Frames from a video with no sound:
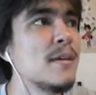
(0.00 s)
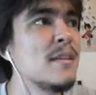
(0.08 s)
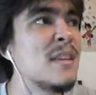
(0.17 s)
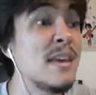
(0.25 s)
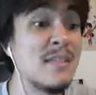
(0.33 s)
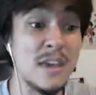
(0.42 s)

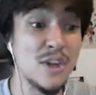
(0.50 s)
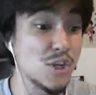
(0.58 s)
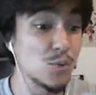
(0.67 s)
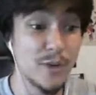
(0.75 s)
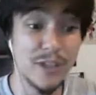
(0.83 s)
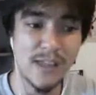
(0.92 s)
They
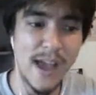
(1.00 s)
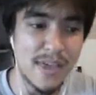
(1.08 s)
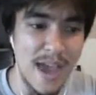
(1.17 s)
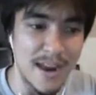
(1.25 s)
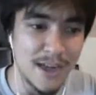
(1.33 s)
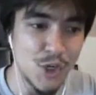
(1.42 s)
just really like
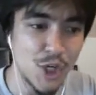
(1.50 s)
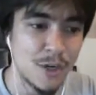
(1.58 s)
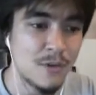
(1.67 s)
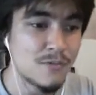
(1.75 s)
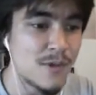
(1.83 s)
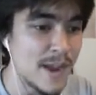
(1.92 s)
that
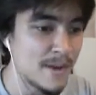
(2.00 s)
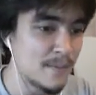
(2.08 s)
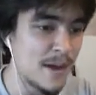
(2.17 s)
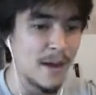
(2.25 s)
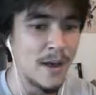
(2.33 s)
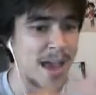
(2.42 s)
engine, right?
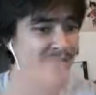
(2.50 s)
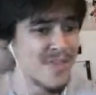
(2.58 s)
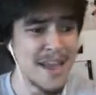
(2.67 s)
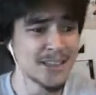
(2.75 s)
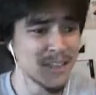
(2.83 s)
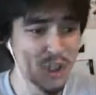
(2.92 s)
And
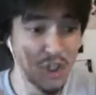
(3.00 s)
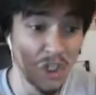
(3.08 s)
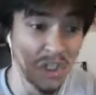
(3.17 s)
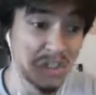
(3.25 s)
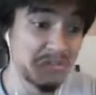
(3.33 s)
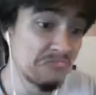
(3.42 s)
that's
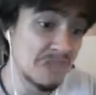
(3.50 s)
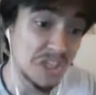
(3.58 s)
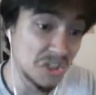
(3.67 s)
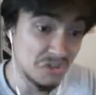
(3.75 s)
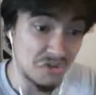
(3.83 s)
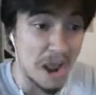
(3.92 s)

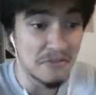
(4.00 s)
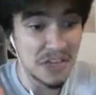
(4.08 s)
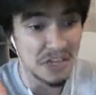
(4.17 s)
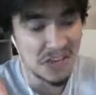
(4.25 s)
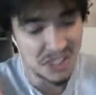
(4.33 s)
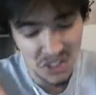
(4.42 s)

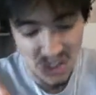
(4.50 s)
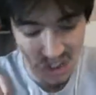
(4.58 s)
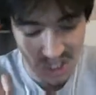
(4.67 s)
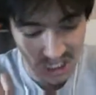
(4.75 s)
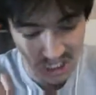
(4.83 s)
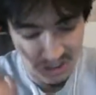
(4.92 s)
drafting.
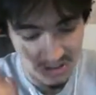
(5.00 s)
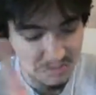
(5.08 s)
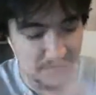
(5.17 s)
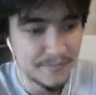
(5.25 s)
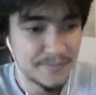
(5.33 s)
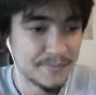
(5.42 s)
That's
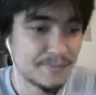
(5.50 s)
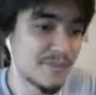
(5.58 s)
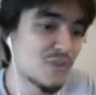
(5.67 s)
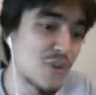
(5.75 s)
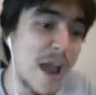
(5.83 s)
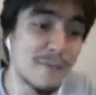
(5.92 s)

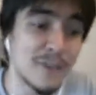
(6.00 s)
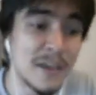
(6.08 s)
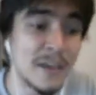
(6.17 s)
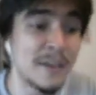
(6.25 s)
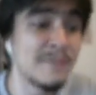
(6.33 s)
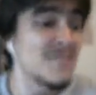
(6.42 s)

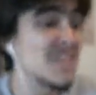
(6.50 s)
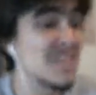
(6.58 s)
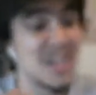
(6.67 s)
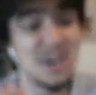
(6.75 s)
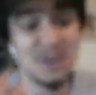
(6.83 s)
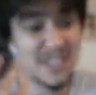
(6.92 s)
drafting.
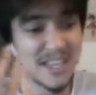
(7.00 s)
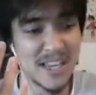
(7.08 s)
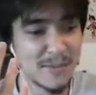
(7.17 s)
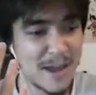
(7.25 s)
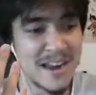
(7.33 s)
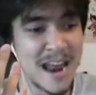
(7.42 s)
It only takes
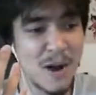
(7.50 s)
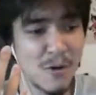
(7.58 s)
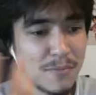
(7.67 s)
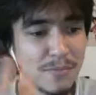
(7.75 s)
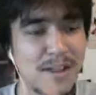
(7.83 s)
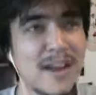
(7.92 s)
about an hour
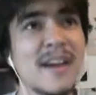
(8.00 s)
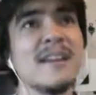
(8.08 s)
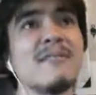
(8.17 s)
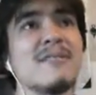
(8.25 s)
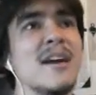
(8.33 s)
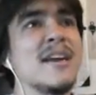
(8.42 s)
to play,
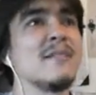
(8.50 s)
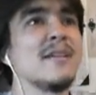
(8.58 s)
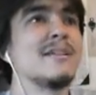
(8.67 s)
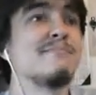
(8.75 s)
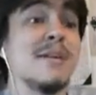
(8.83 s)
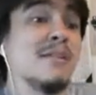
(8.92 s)
right?
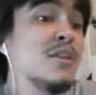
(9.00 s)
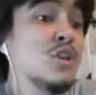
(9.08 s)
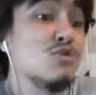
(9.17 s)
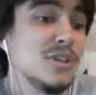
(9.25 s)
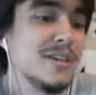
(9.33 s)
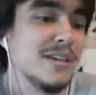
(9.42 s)

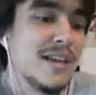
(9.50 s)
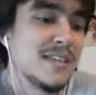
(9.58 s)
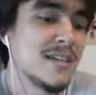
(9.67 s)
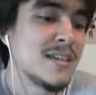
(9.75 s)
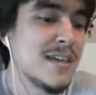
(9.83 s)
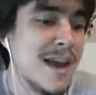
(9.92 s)
Usually less
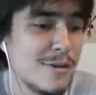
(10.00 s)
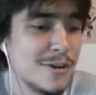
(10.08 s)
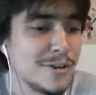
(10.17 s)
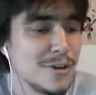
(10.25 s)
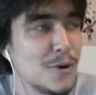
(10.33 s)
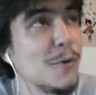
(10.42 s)
than an hour.
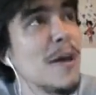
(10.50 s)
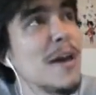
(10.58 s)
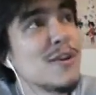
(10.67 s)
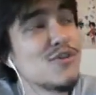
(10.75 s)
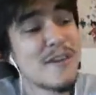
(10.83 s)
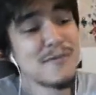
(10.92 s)
So
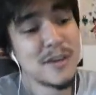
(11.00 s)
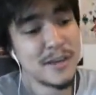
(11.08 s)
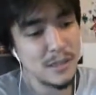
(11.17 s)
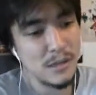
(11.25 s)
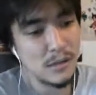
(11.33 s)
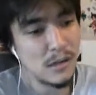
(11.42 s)
drafting
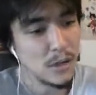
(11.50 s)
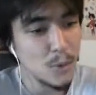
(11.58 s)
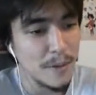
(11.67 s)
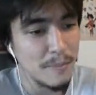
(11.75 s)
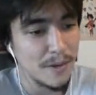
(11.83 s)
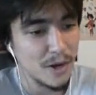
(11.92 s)
is a little
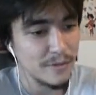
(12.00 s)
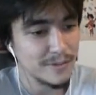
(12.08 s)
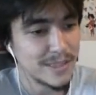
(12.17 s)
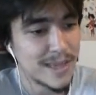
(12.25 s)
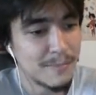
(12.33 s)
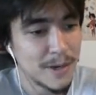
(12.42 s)
bit bigger of a
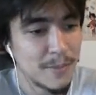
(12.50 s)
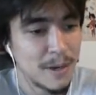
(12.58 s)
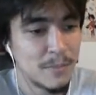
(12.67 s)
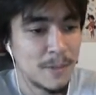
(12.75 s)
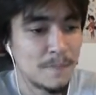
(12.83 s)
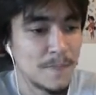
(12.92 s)
time
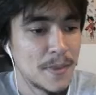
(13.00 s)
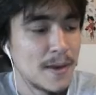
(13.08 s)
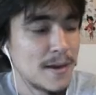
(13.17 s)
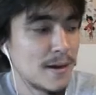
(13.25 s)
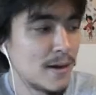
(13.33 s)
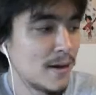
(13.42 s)
commitment,
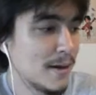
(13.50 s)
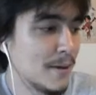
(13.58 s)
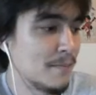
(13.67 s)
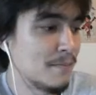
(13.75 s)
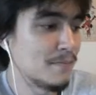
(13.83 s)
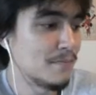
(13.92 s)

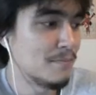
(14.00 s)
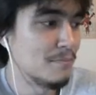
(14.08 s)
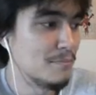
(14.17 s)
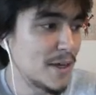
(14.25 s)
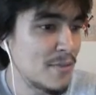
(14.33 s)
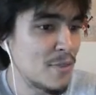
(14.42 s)

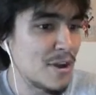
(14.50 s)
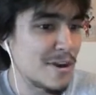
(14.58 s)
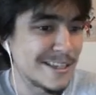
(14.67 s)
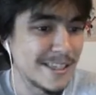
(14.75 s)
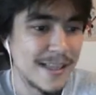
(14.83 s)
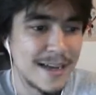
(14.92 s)
but there
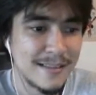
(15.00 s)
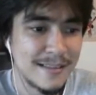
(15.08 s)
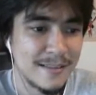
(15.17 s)
is a lot